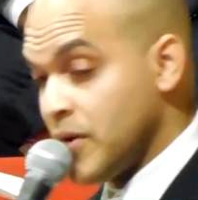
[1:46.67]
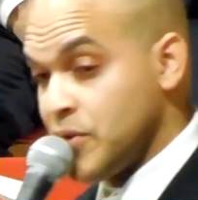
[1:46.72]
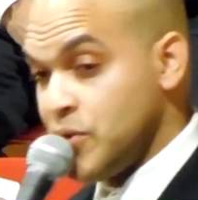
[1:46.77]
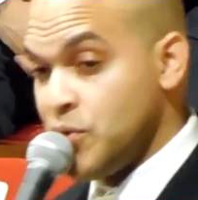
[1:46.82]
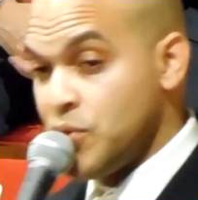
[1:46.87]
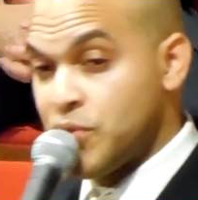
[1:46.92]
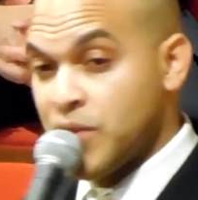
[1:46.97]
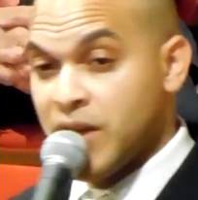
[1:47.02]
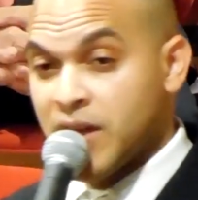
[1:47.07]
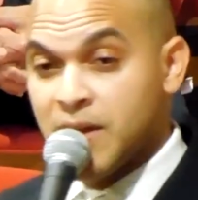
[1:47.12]
or
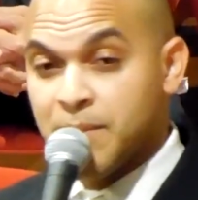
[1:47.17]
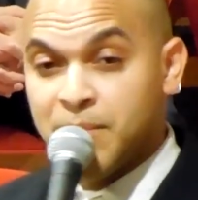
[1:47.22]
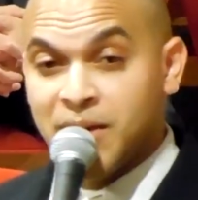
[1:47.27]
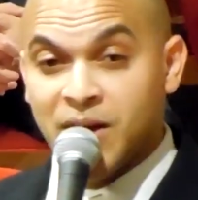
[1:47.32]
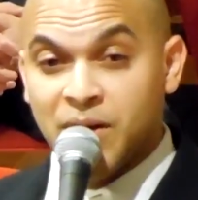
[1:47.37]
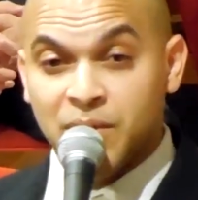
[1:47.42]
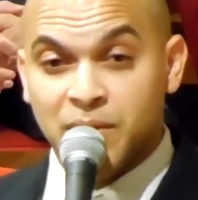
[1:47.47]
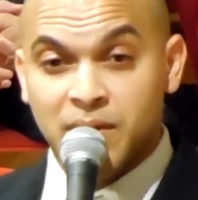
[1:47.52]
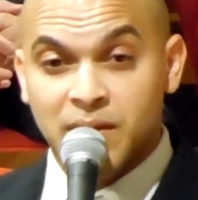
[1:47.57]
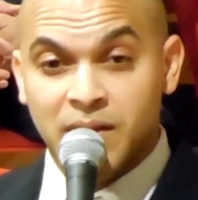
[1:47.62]
you think
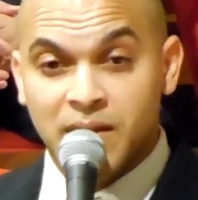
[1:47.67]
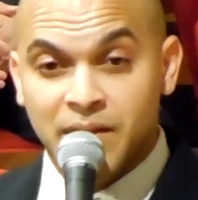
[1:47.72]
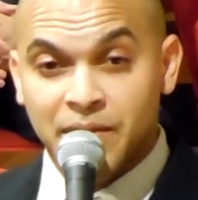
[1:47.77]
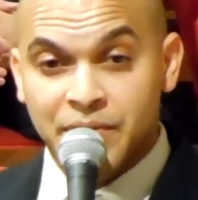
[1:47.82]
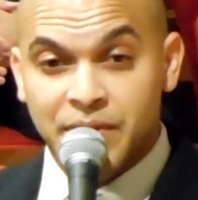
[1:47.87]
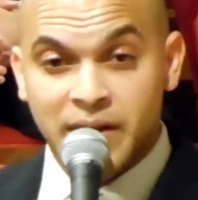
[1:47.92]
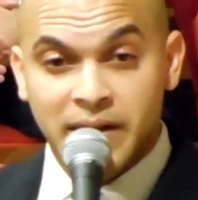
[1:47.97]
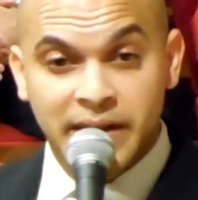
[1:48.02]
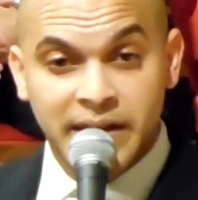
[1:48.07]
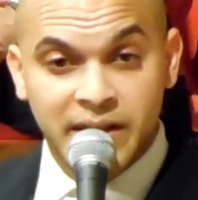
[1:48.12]
about
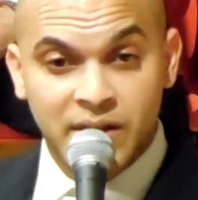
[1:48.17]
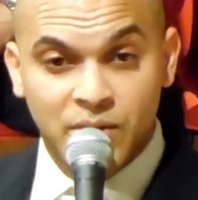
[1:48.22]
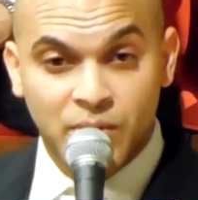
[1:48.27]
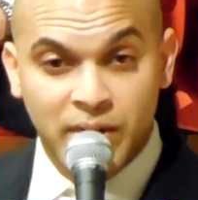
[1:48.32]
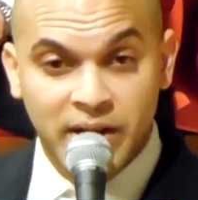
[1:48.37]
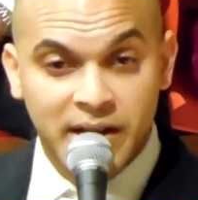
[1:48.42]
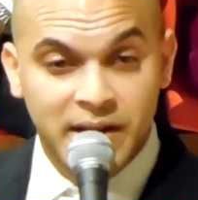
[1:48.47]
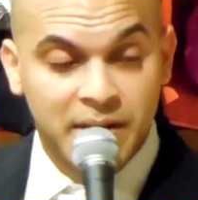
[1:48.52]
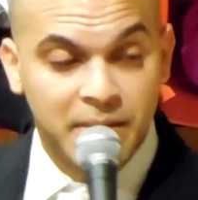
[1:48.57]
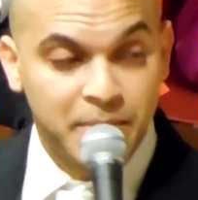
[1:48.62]
the late
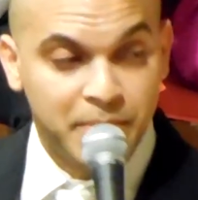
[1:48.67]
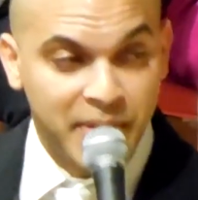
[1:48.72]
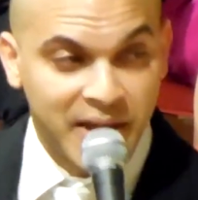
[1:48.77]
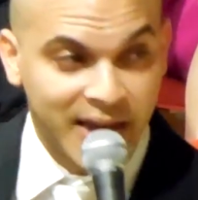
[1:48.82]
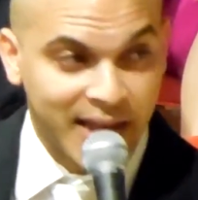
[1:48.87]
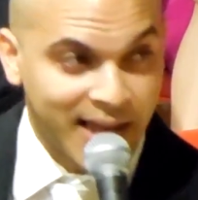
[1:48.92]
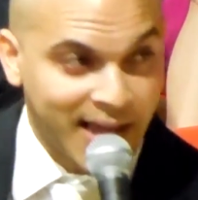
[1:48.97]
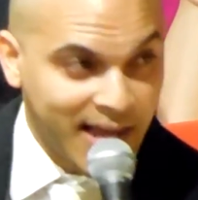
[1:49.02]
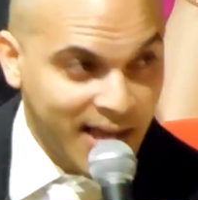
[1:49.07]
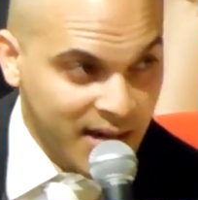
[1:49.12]
great
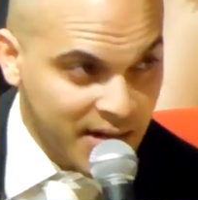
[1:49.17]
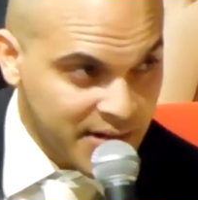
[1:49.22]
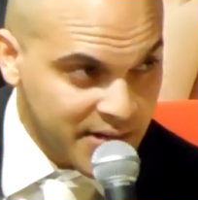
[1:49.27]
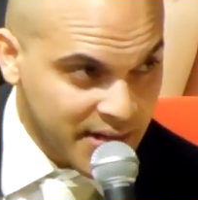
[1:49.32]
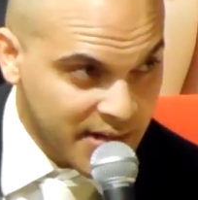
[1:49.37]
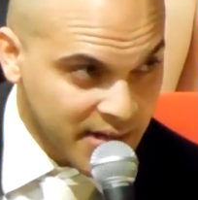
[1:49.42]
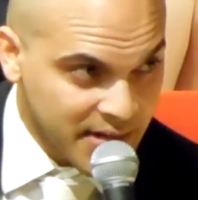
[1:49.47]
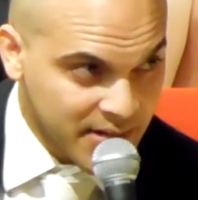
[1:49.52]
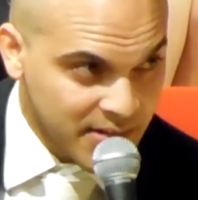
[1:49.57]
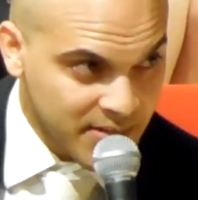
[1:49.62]
Billie
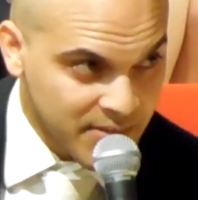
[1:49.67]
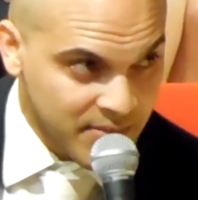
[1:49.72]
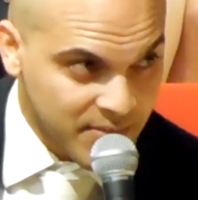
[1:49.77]
Holiday,